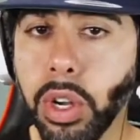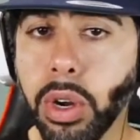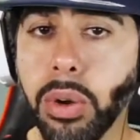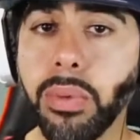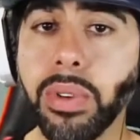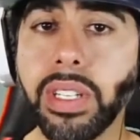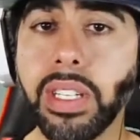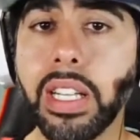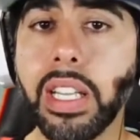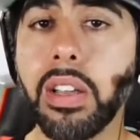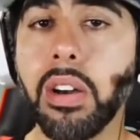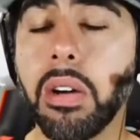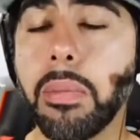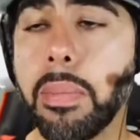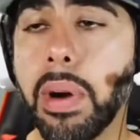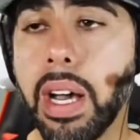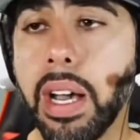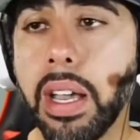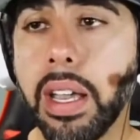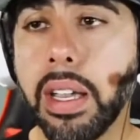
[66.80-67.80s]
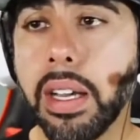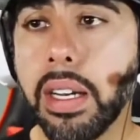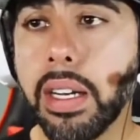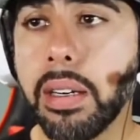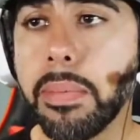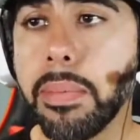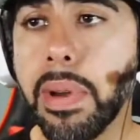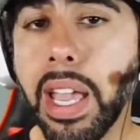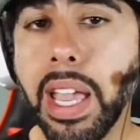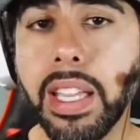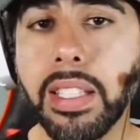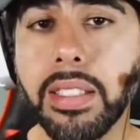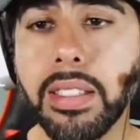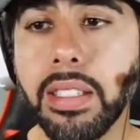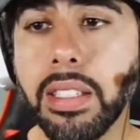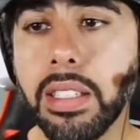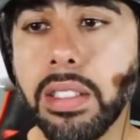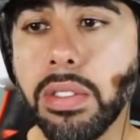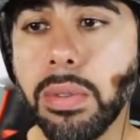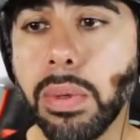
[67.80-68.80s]
currently on my
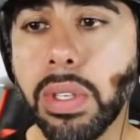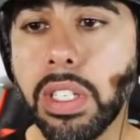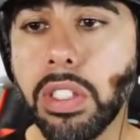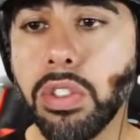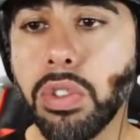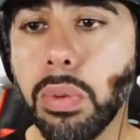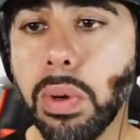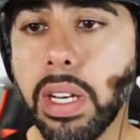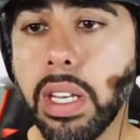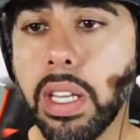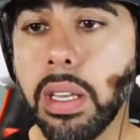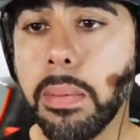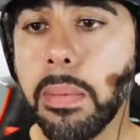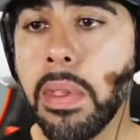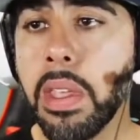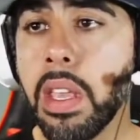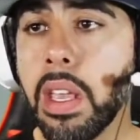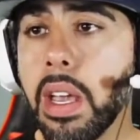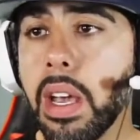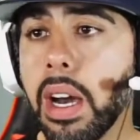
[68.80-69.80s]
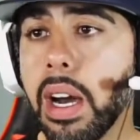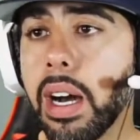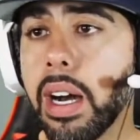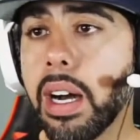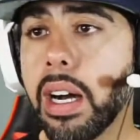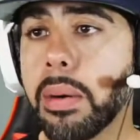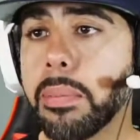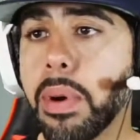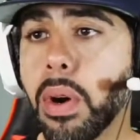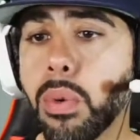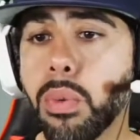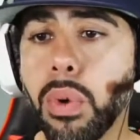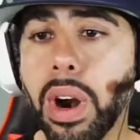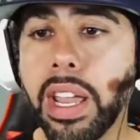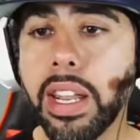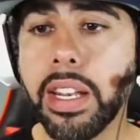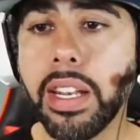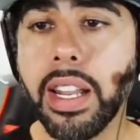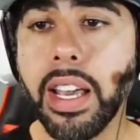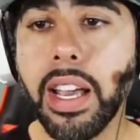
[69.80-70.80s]
AT2020.
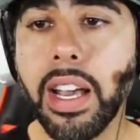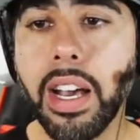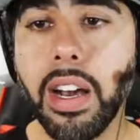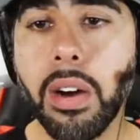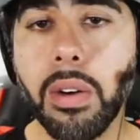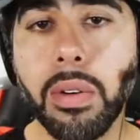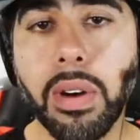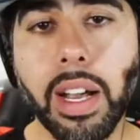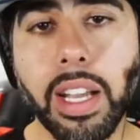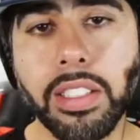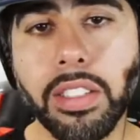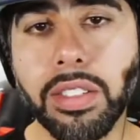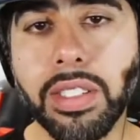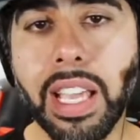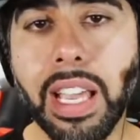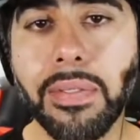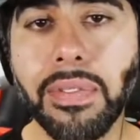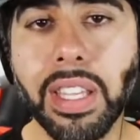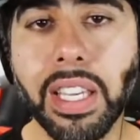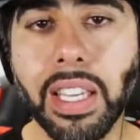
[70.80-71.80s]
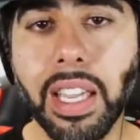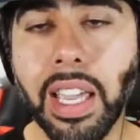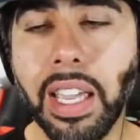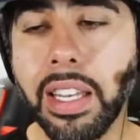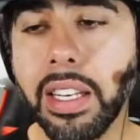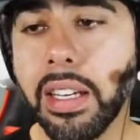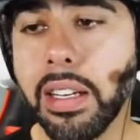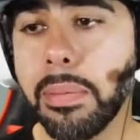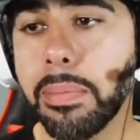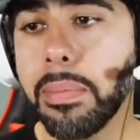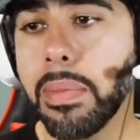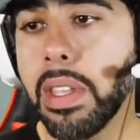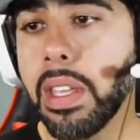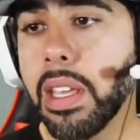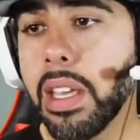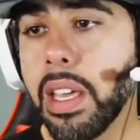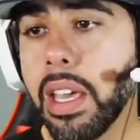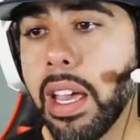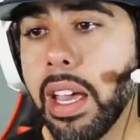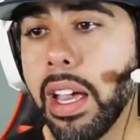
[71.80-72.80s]
Right now, I just have the gain up,
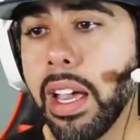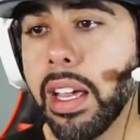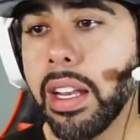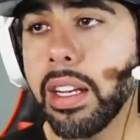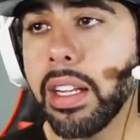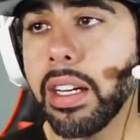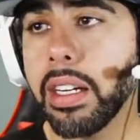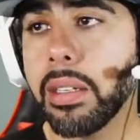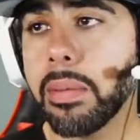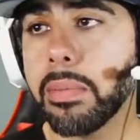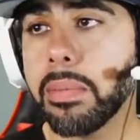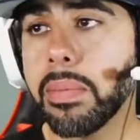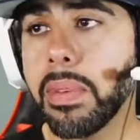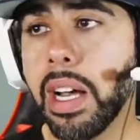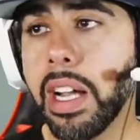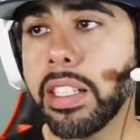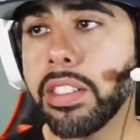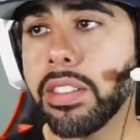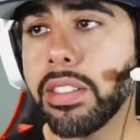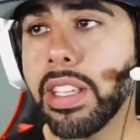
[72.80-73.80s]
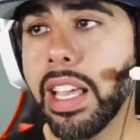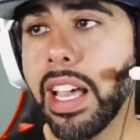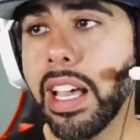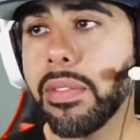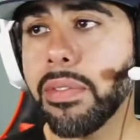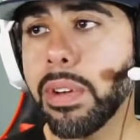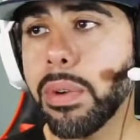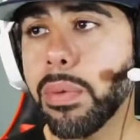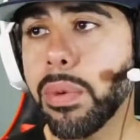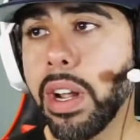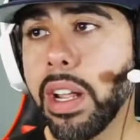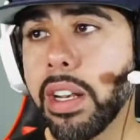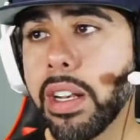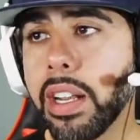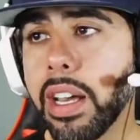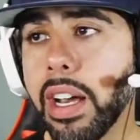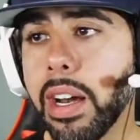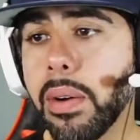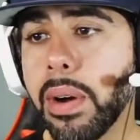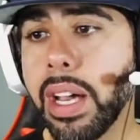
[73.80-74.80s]
and I just have it right
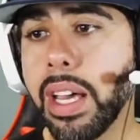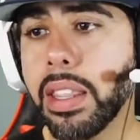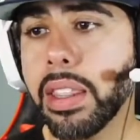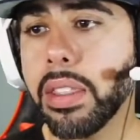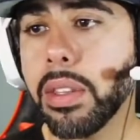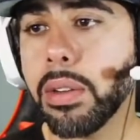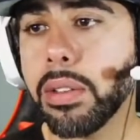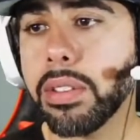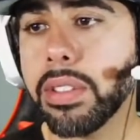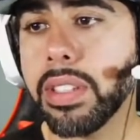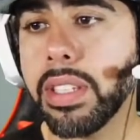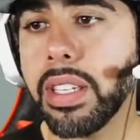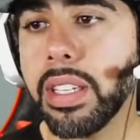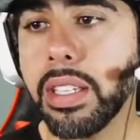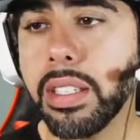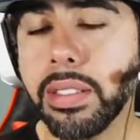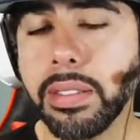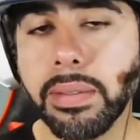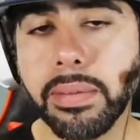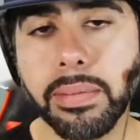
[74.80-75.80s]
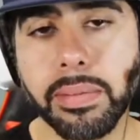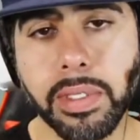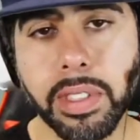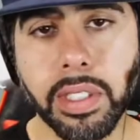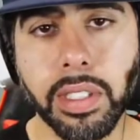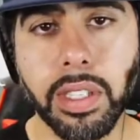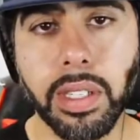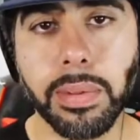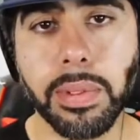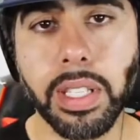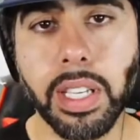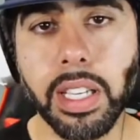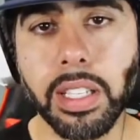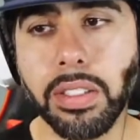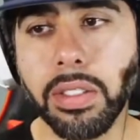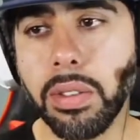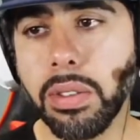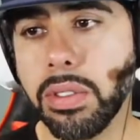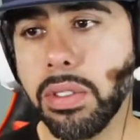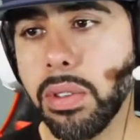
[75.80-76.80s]
now at 13. You know what I'm saying?
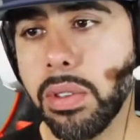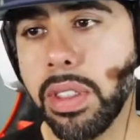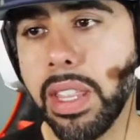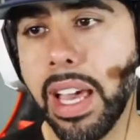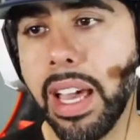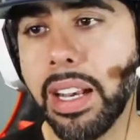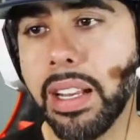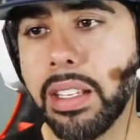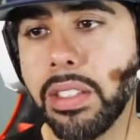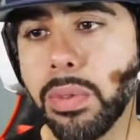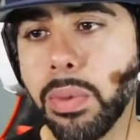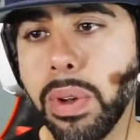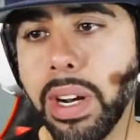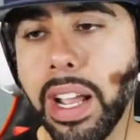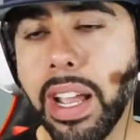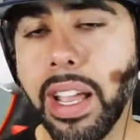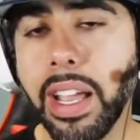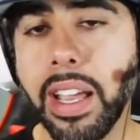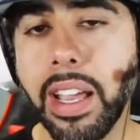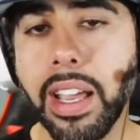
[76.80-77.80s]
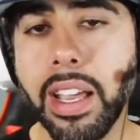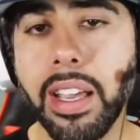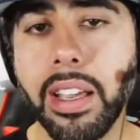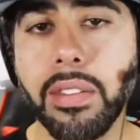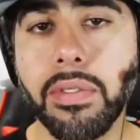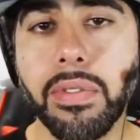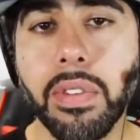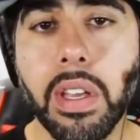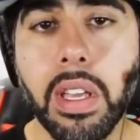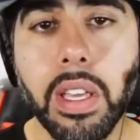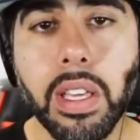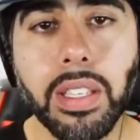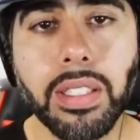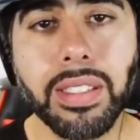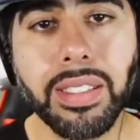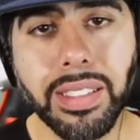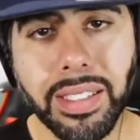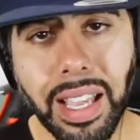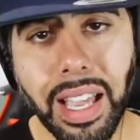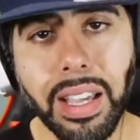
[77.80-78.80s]
So that is what I have
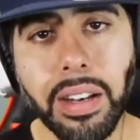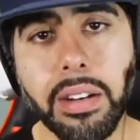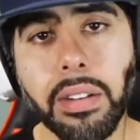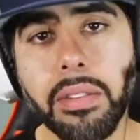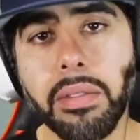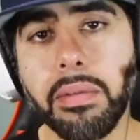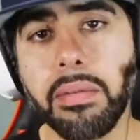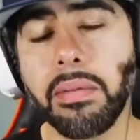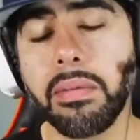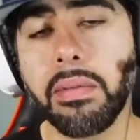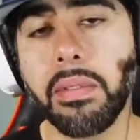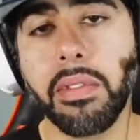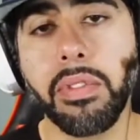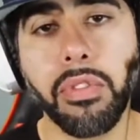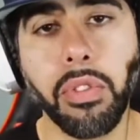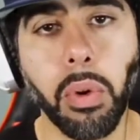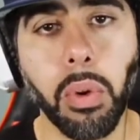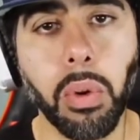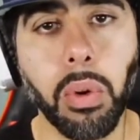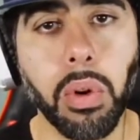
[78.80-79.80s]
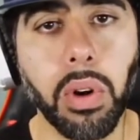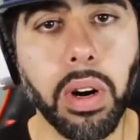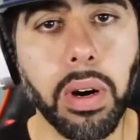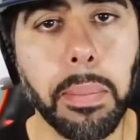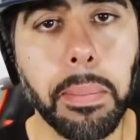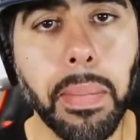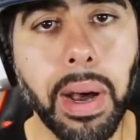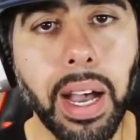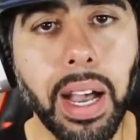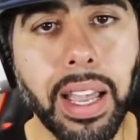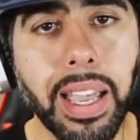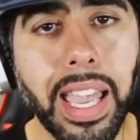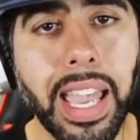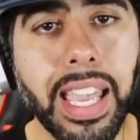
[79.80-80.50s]
set for my